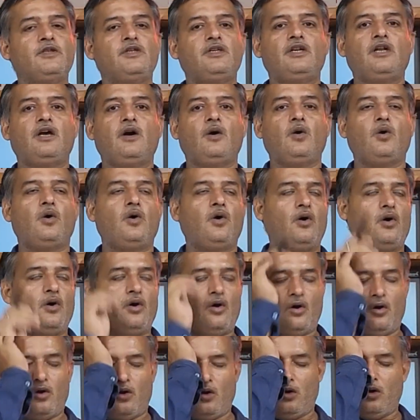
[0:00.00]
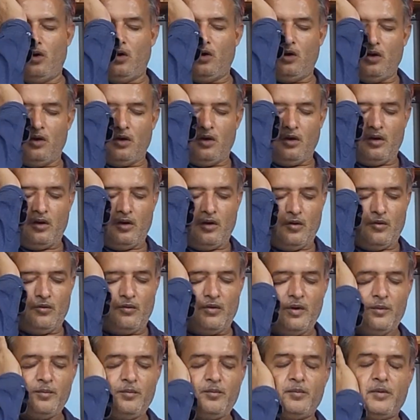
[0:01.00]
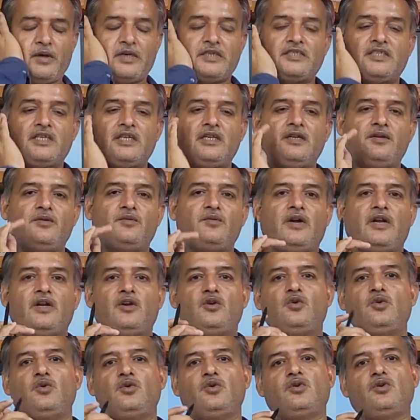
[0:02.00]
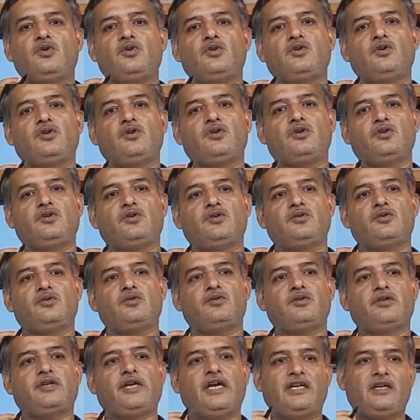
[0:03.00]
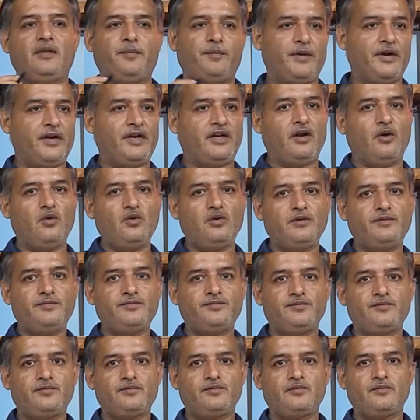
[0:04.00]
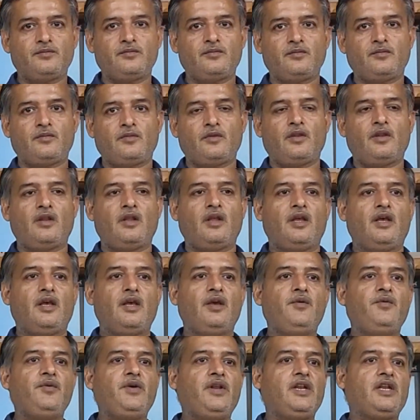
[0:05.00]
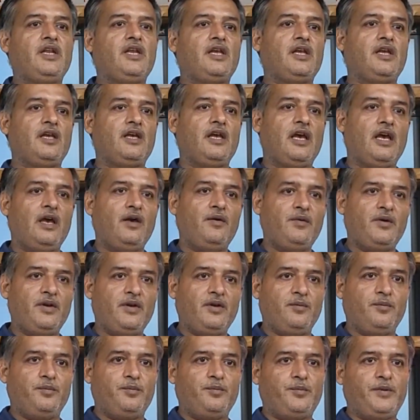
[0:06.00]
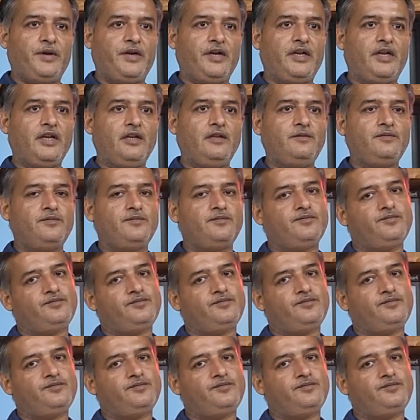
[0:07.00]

Now, one person want to get a printout, he will have a printer.